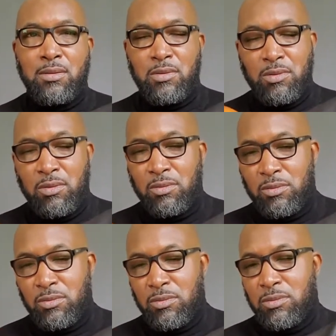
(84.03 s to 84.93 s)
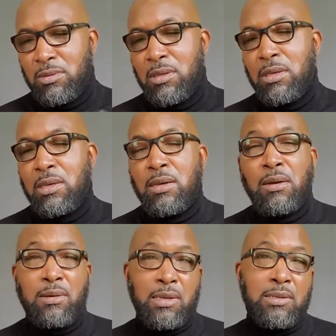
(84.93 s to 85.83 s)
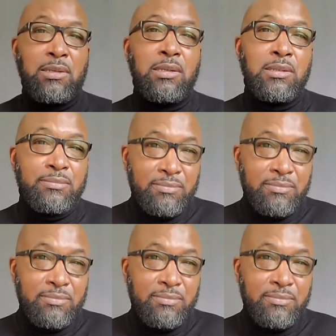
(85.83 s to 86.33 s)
ooh, all right, look,